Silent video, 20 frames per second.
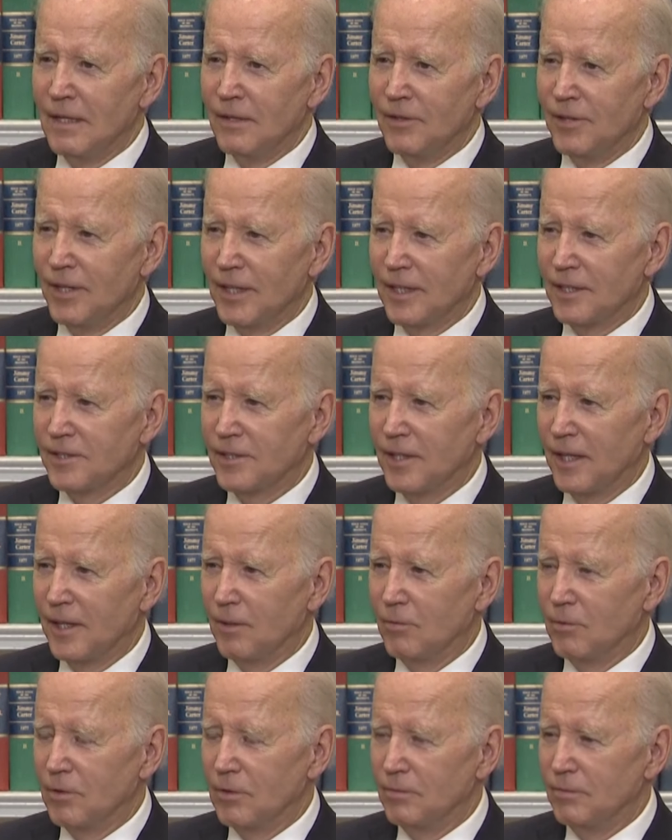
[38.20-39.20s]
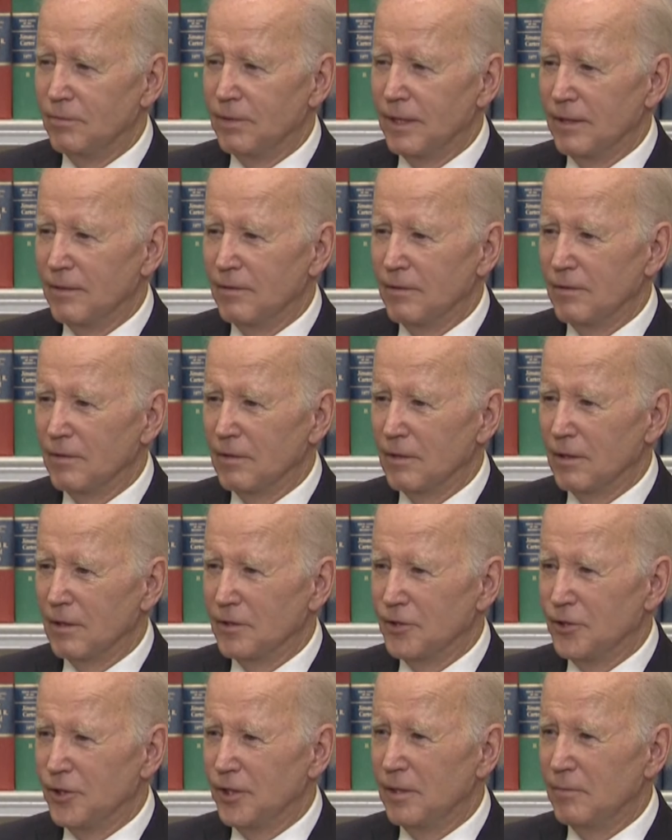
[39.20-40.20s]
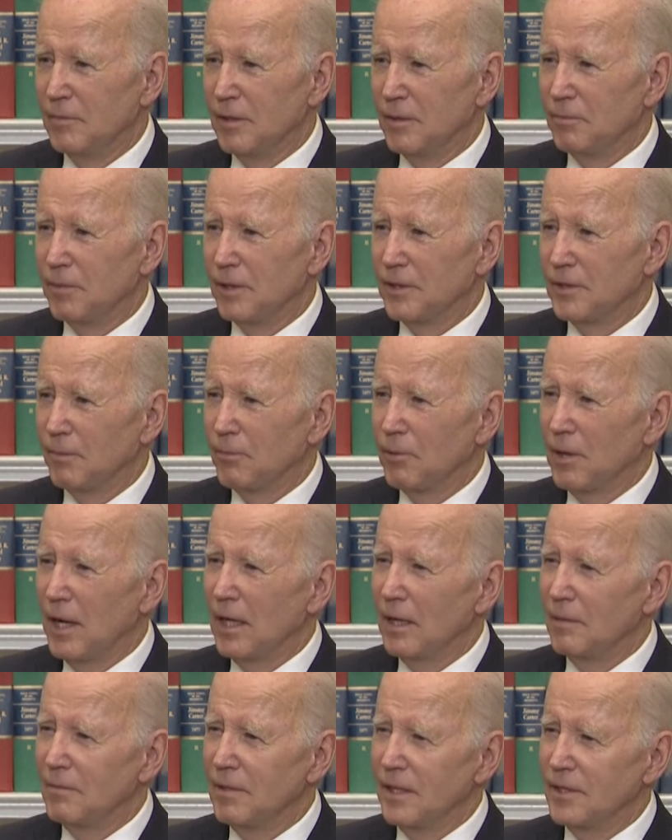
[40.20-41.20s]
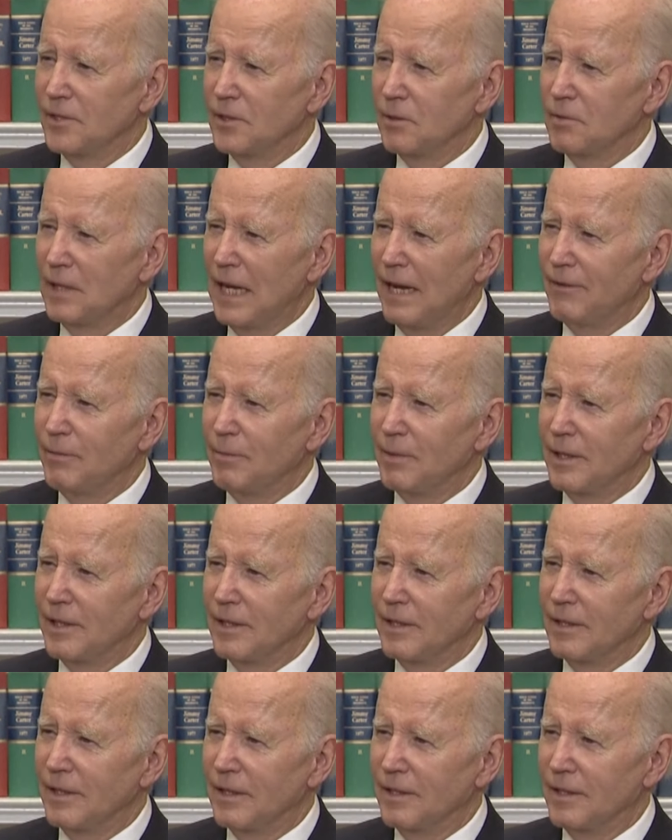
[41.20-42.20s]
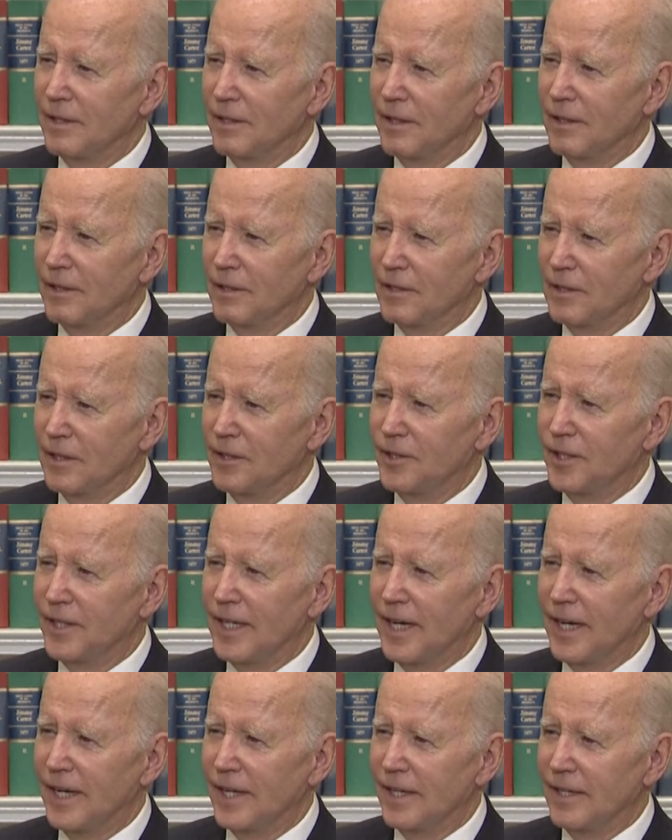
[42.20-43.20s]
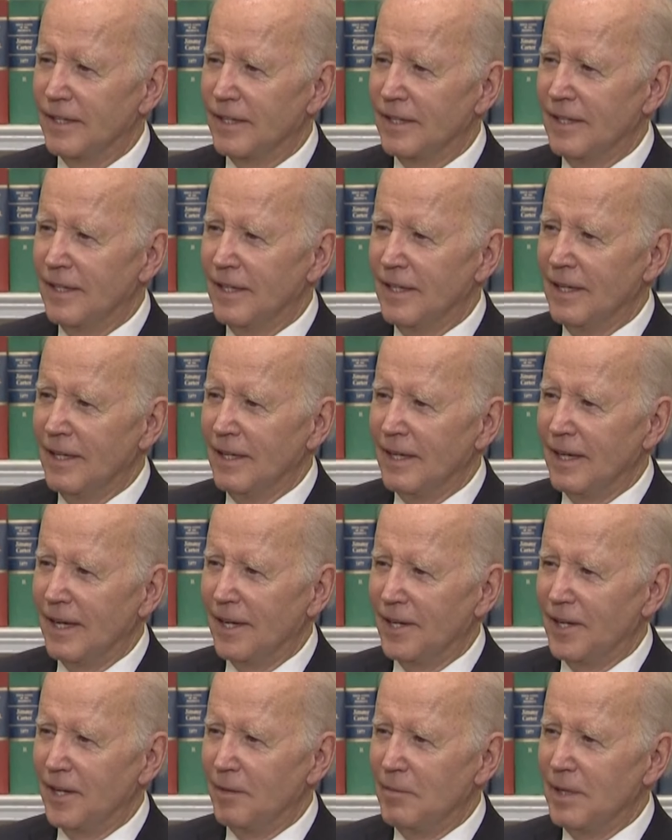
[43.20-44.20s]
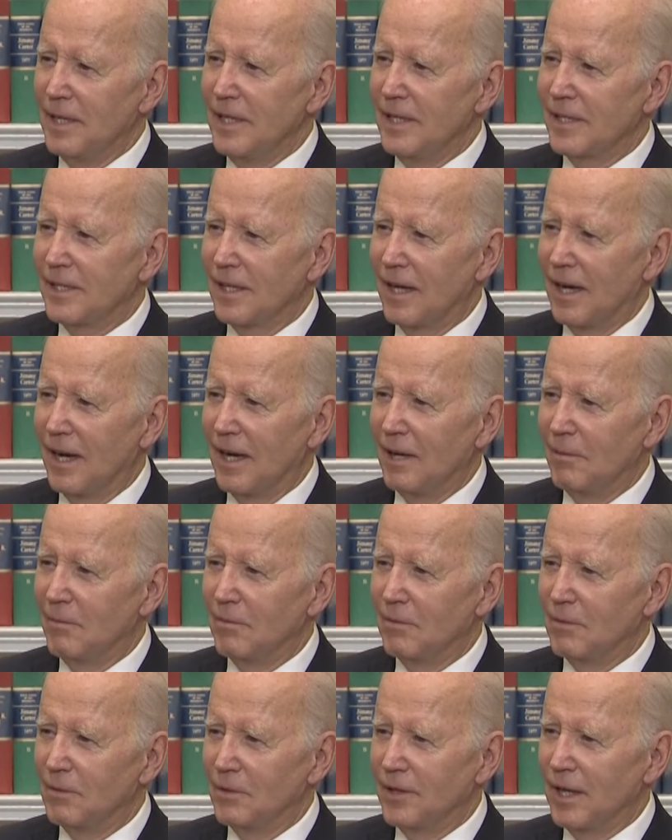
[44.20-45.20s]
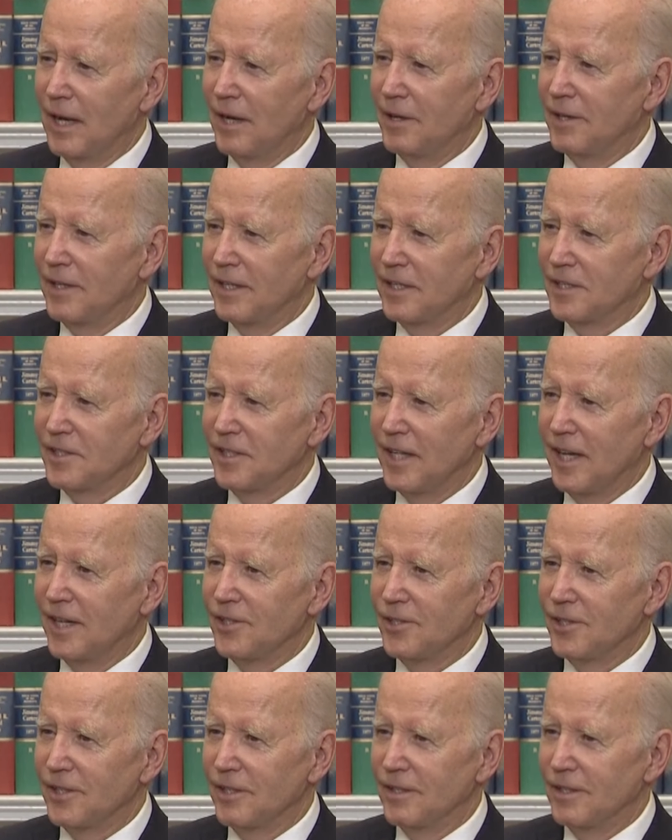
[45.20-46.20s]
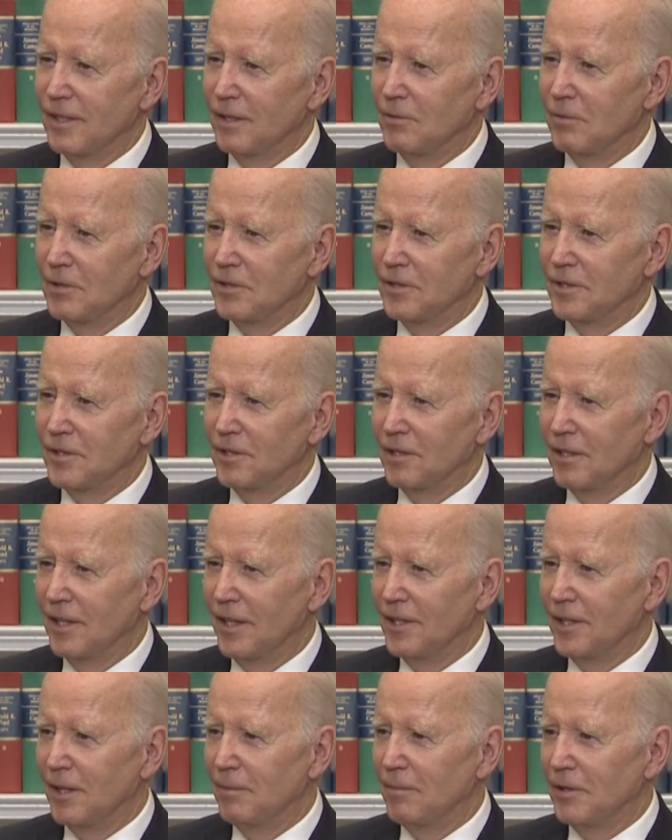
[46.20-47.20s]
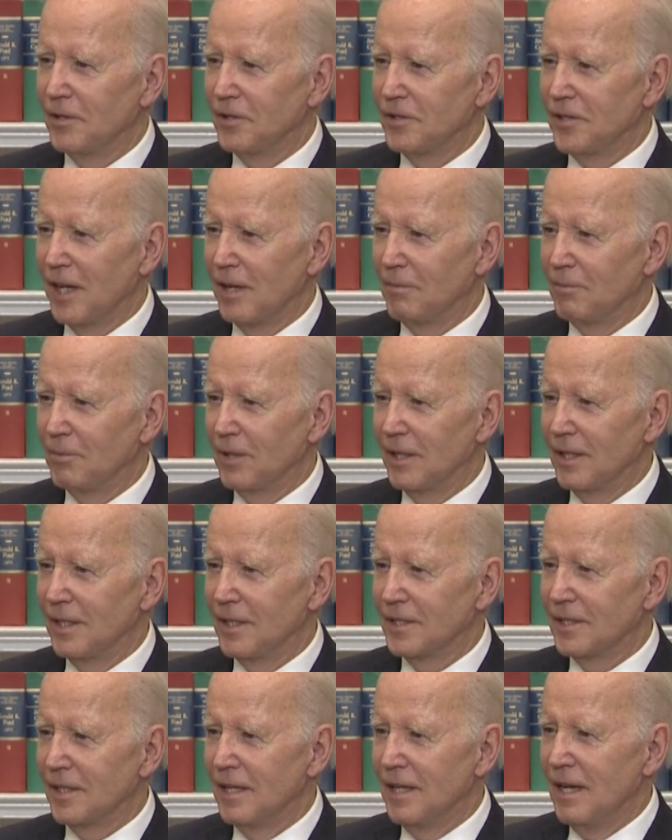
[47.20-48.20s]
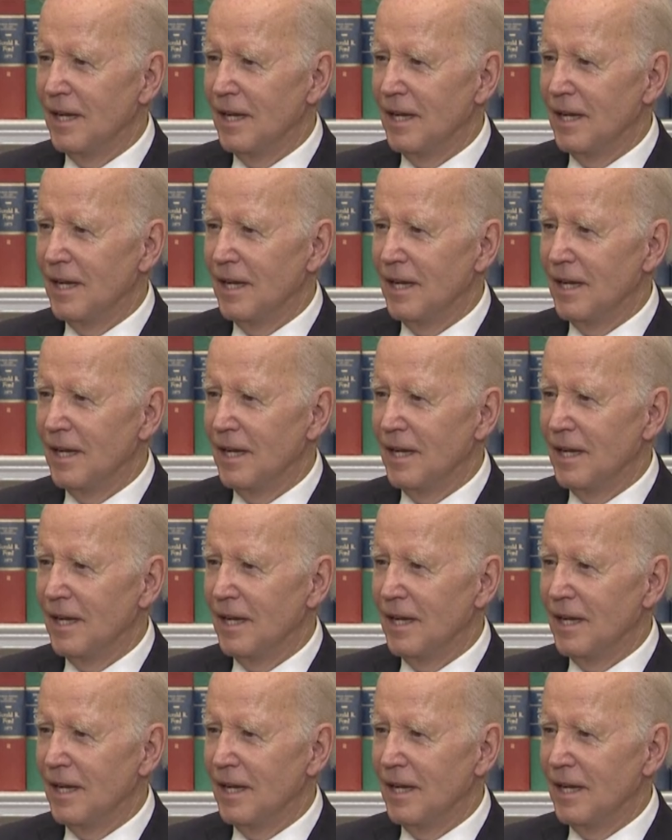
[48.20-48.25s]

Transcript: thinks that it would be legitimate. But the problem is it would have to be litigated. And in the meantime, without an extension, it would still end up in the same place.